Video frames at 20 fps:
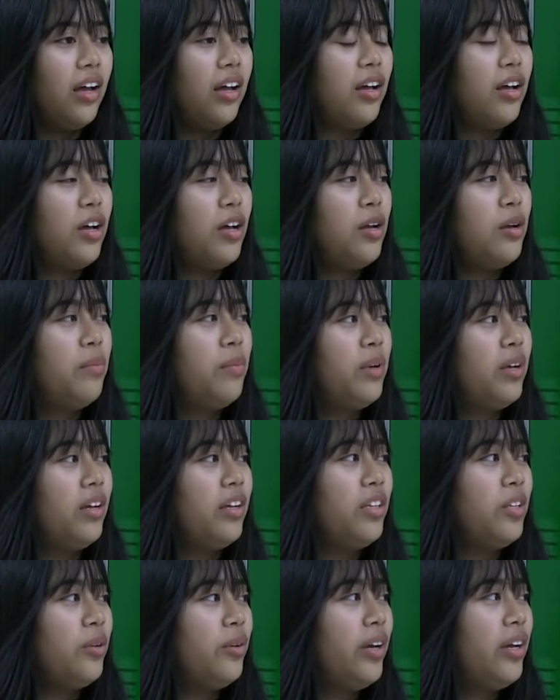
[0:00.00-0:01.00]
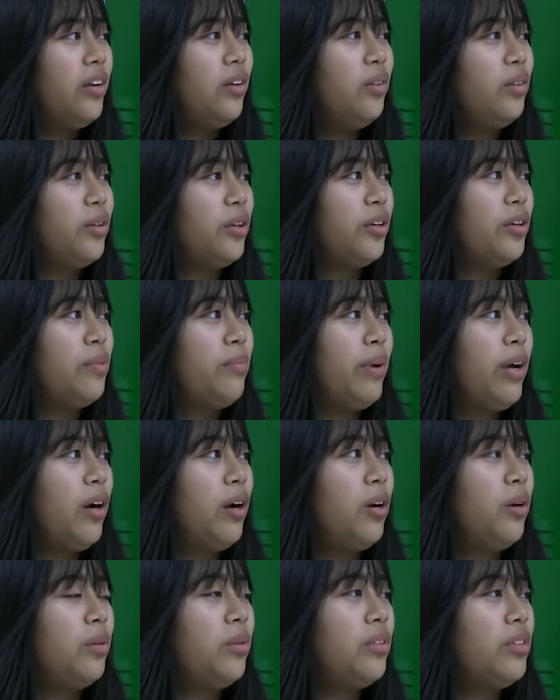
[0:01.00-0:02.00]
Um, you get to learn
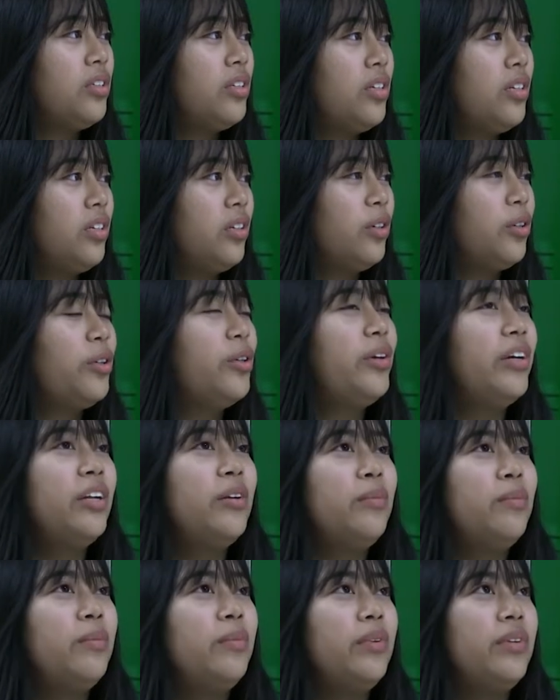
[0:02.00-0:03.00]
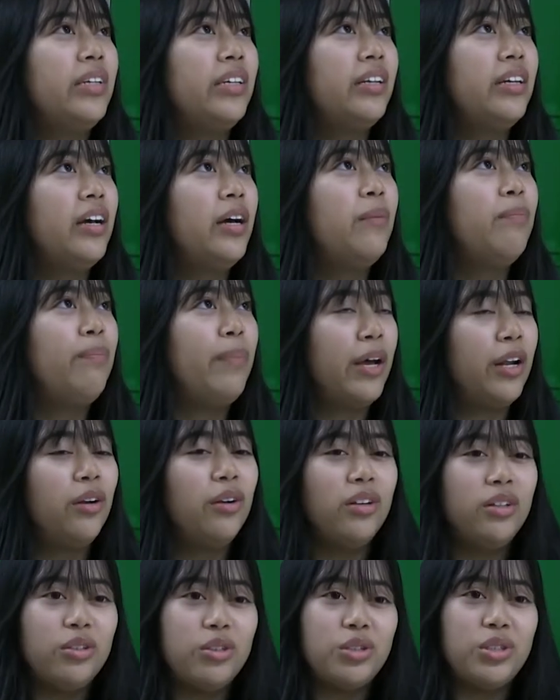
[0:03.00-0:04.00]
about, or you get a, a
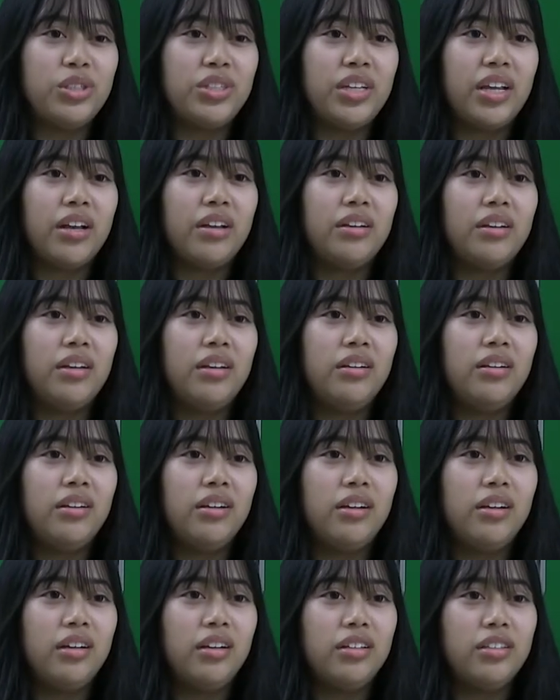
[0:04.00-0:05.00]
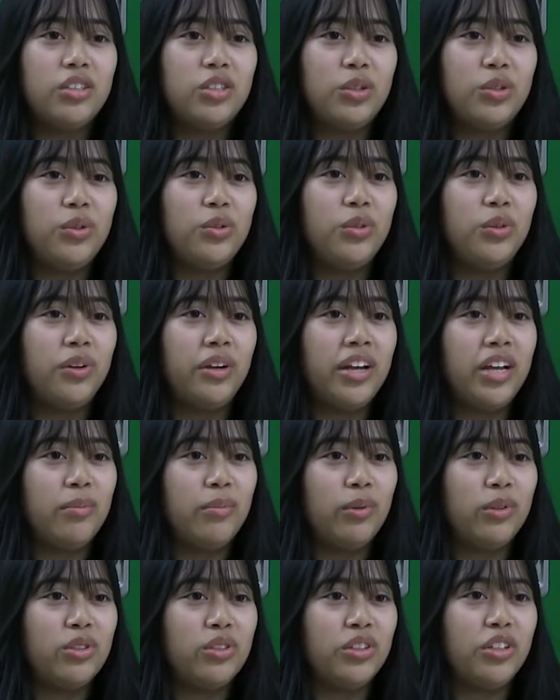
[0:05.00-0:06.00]
better understanding so you're
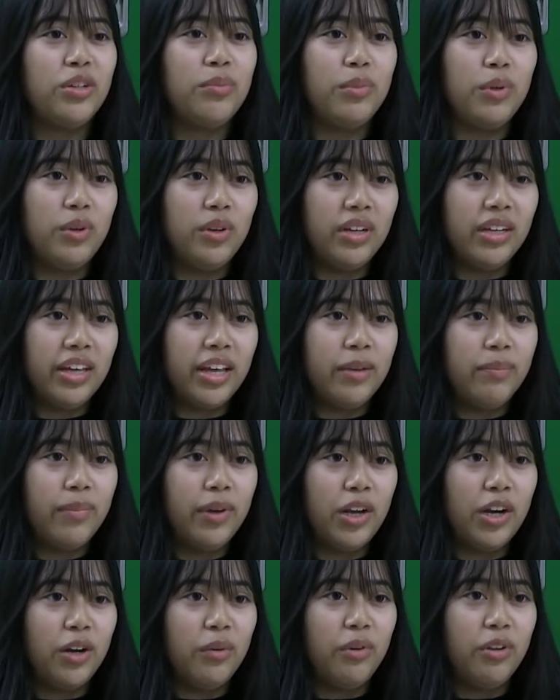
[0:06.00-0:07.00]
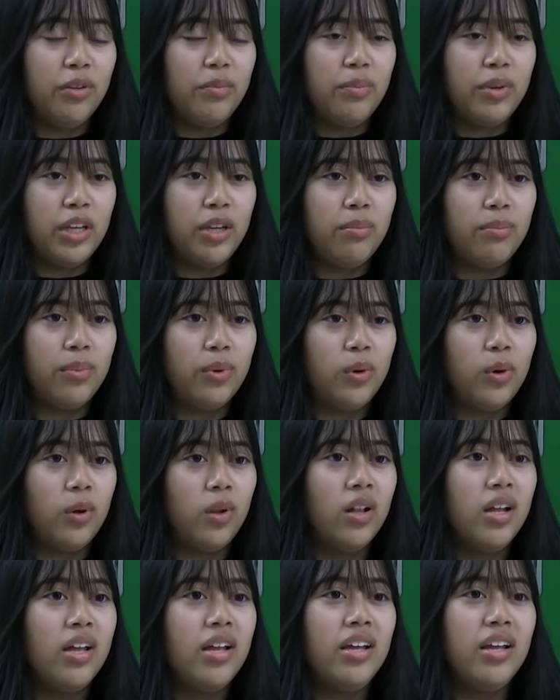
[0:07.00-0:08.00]
able to communicate better with
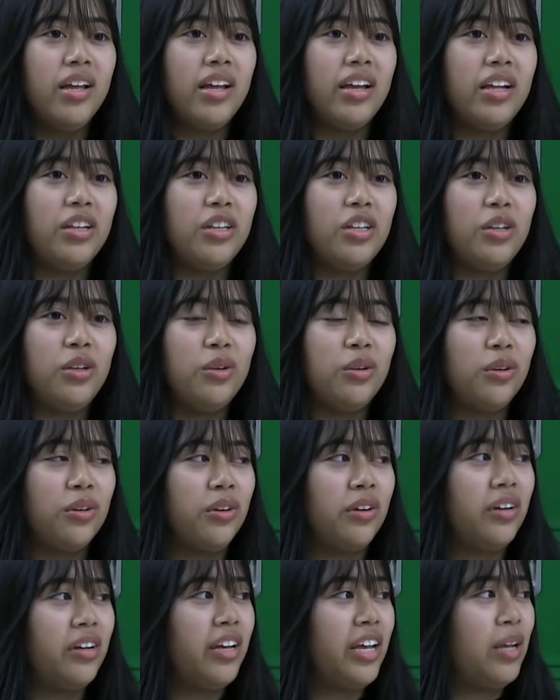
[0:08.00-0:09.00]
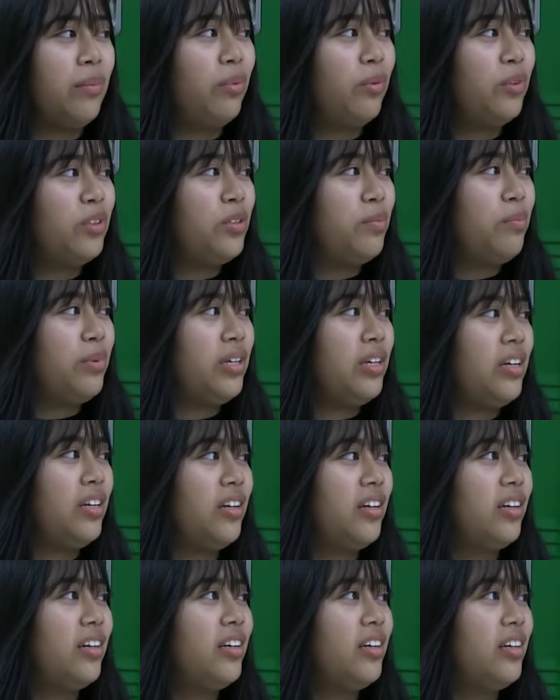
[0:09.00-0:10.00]
people and you're able to
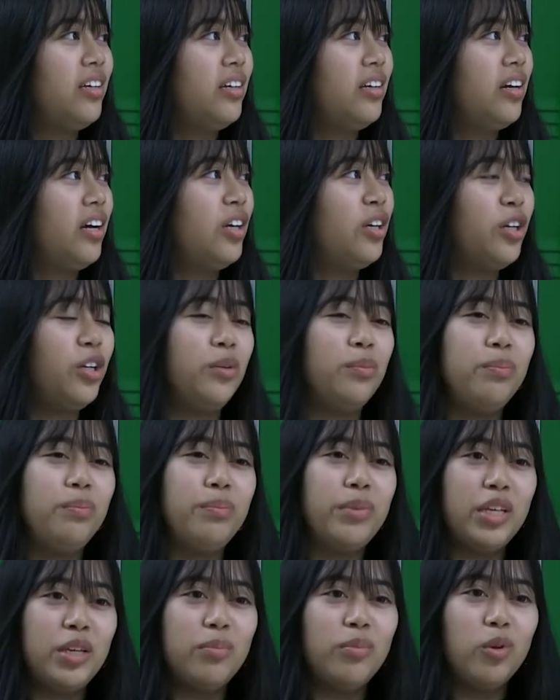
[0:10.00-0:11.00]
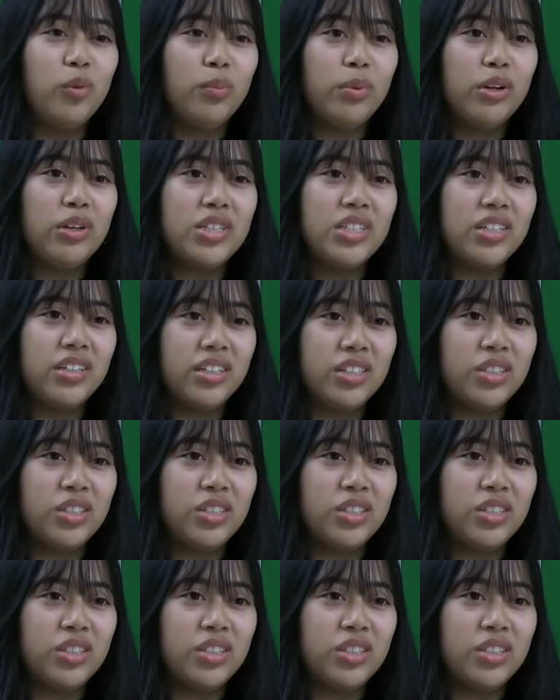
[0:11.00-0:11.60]
be a good people person